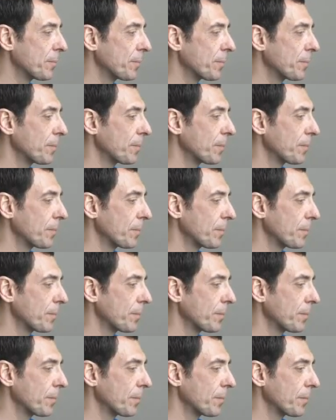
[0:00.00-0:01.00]

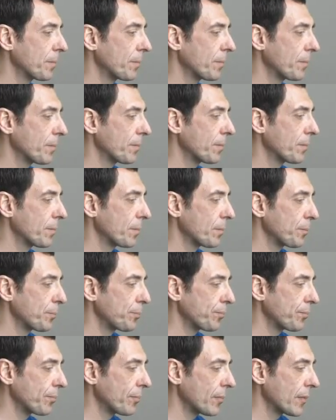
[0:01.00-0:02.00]

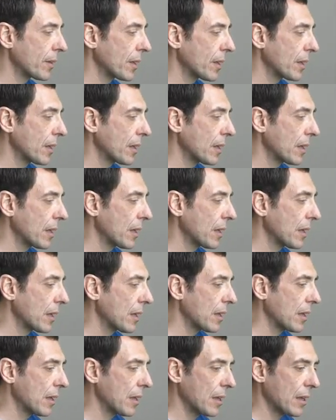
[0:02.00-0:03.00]

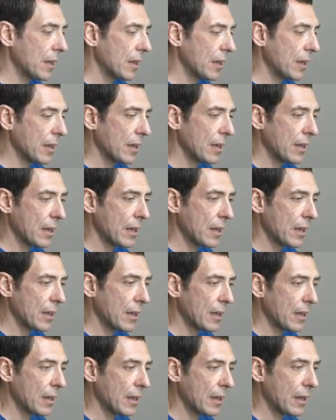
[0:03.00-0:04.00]

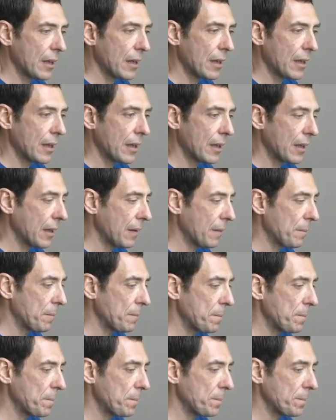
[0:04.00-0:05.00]

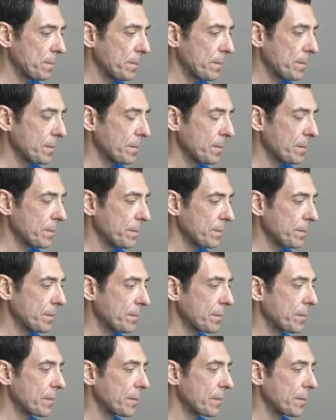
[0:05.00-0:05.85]
(silence)